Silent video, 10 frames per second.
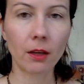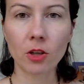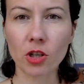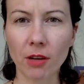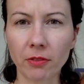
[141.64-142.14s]

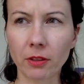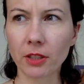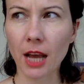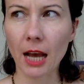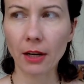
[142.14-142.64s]
Shuffle
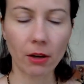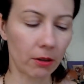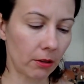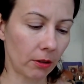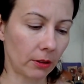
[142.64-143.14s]

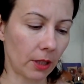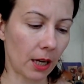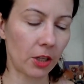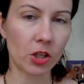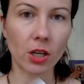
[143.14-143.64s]
Tarot on
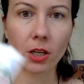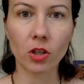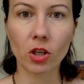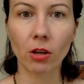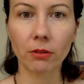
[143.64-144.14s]
IG,
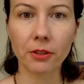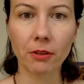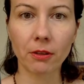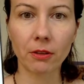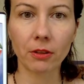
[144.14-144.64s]
she
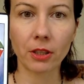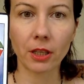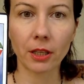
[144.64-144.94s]
also